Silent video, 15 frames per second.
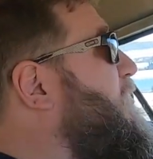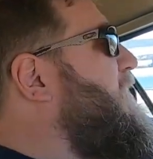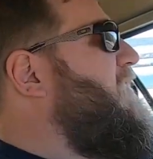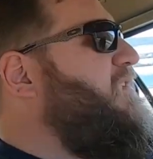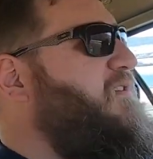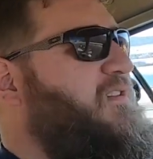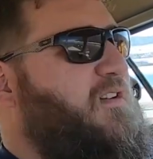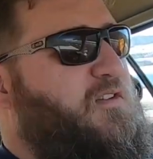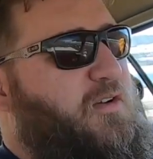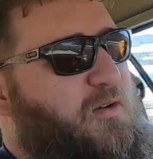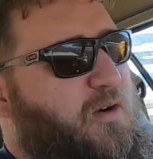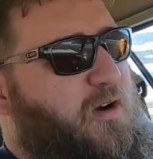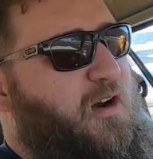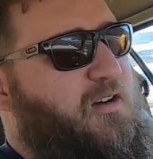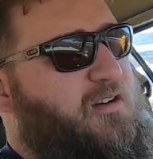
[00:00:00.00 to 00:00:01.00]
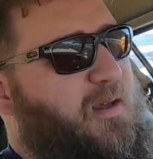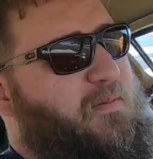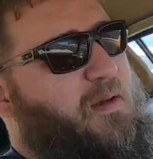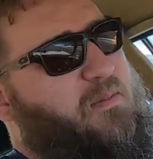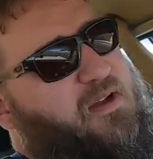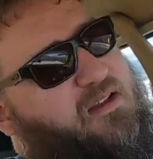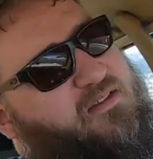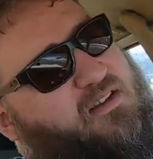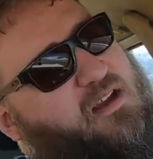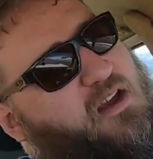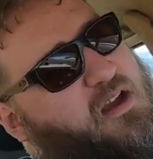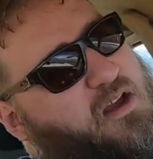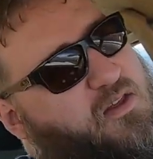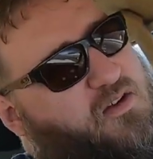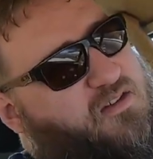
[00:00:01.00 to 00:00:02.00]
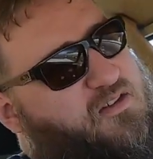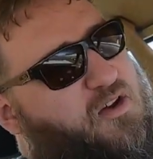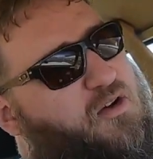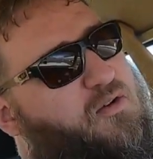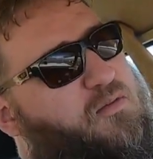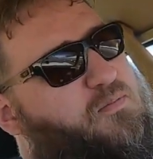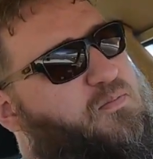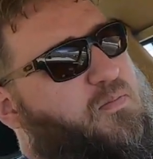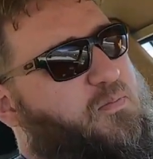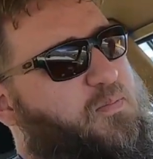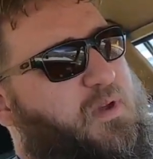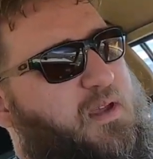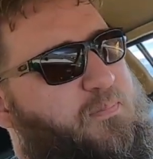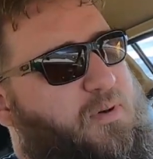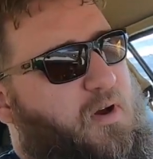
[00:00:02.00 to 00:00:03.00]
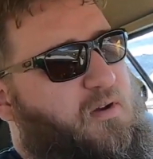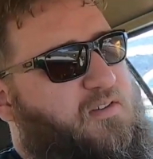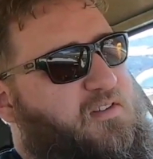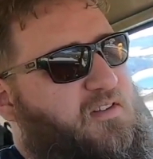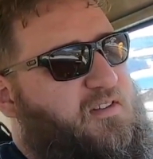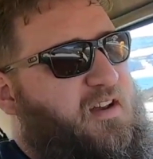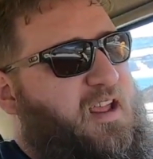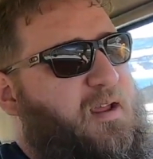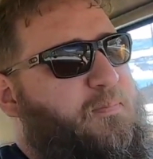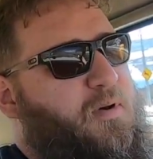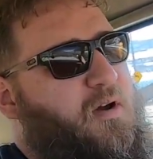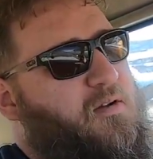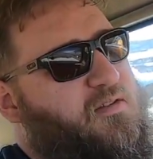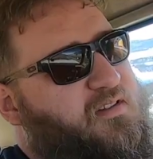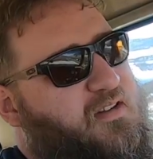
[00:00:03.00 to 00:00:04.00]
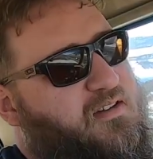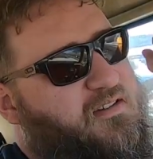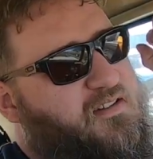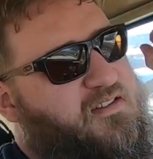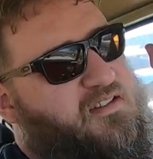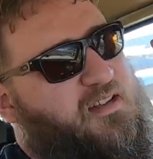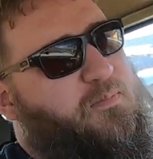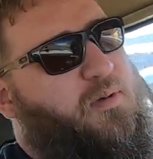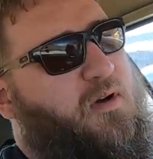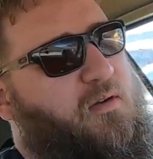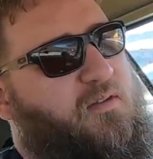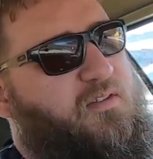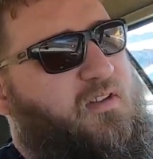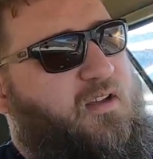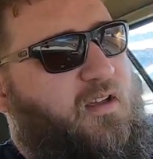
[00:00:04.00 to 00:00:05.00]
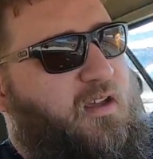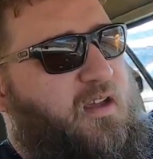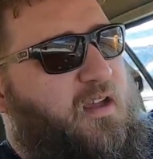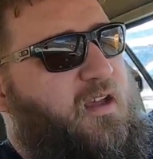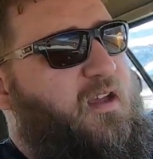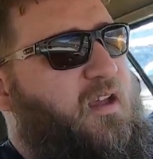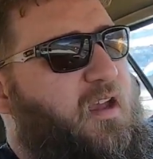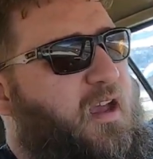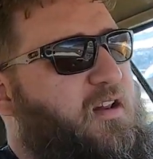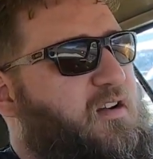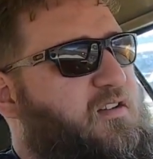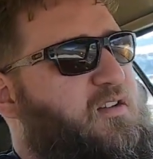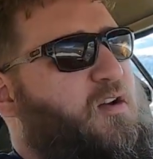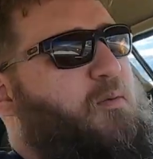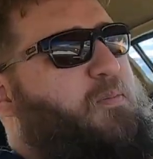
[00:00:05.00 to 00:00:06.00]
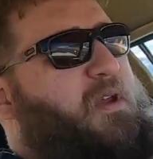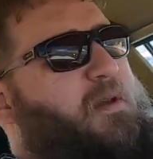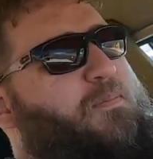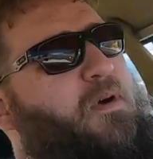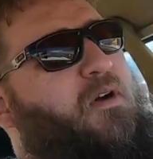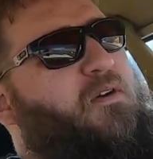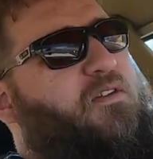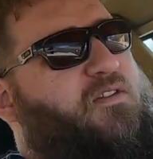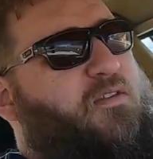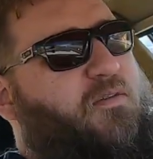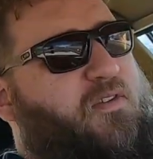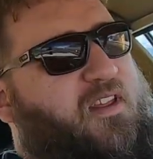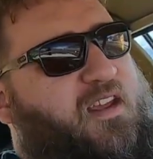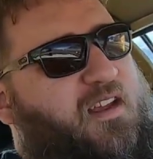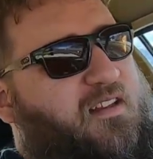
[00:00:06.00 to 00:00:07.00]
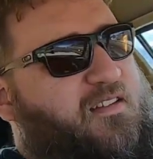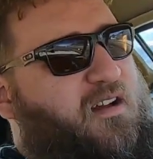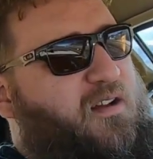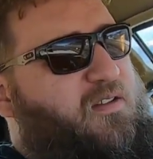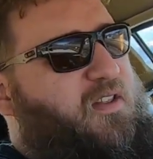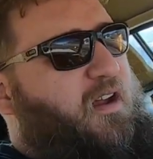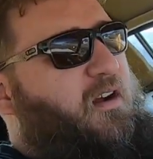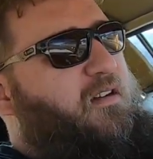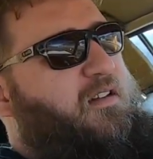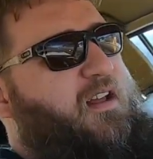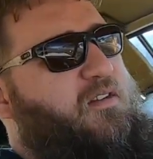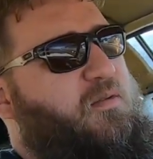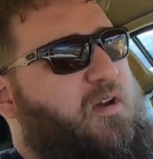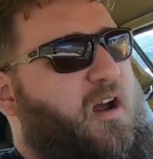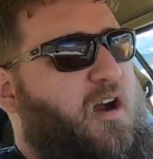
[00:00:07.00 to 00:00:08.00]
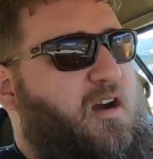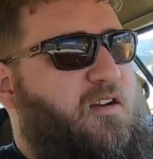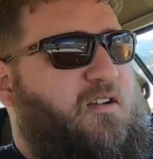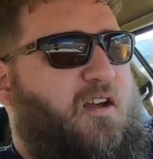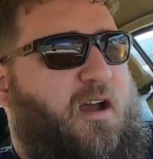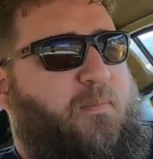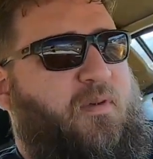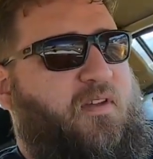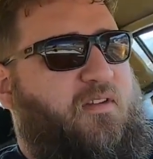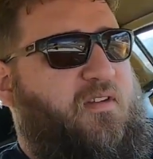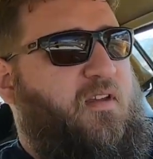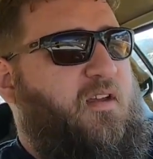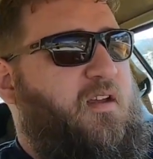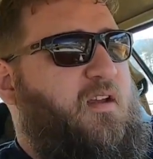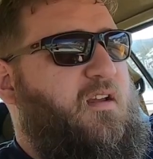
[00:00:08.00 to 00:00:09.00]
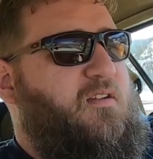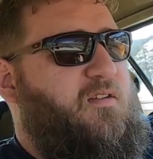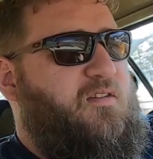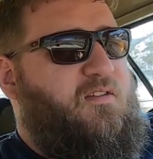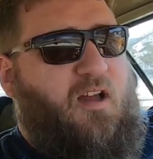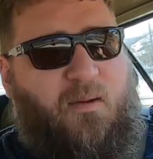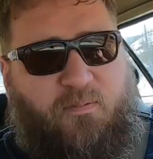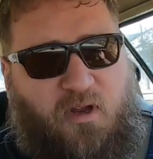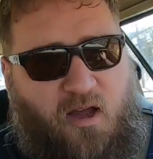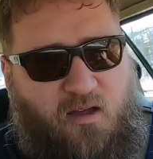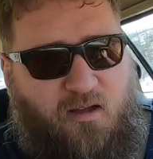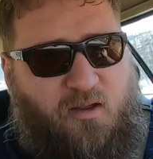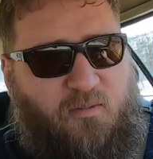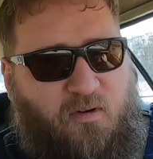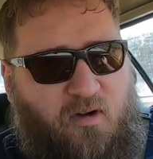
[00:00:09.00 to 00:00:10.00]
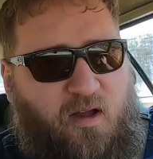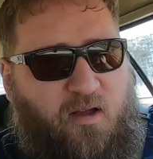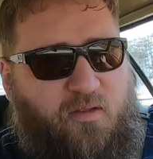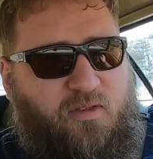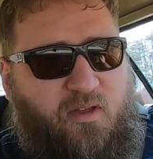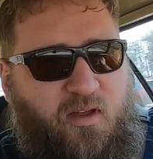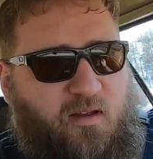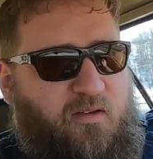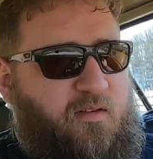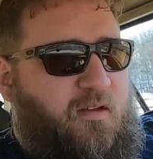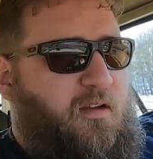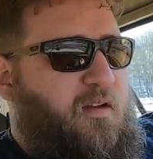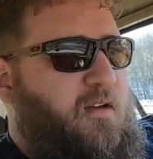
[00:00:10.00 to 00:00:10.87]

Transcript: But this is a 2-door hardtop. That means there's no B post. There's an A post and there's a C post. And there's no B post. So for the kids out there, that's what a hardtop is. So stop calling them the wrong things.